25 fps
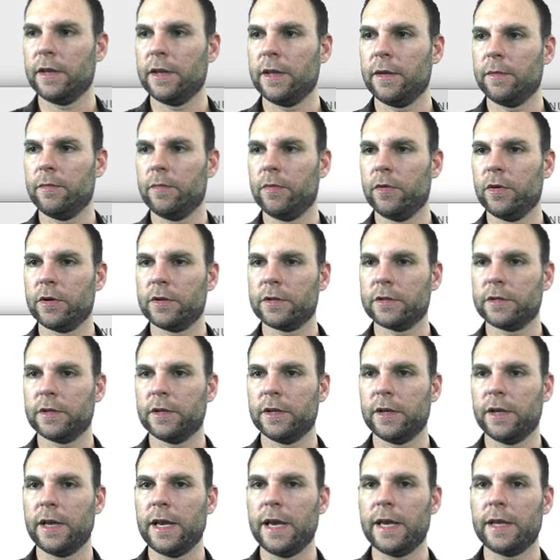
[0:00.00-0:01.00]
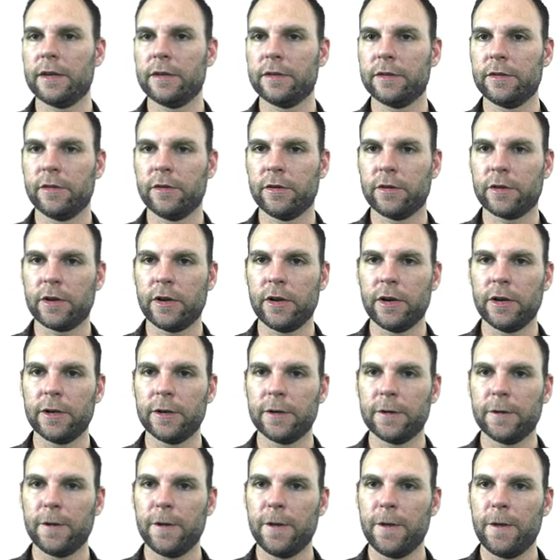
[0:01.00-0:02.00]
and hit book to add it to their
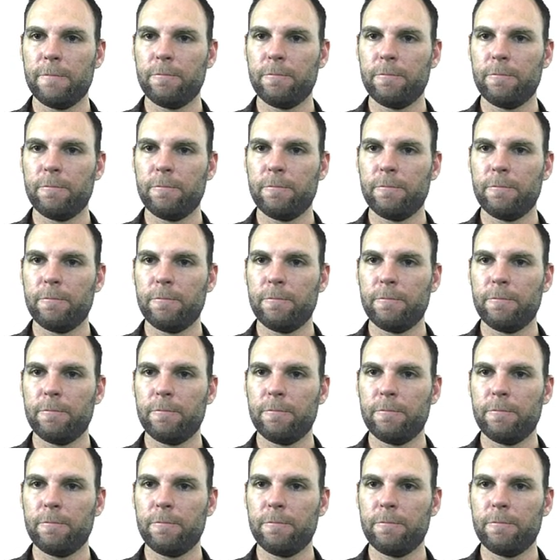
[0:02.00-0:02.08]
cart.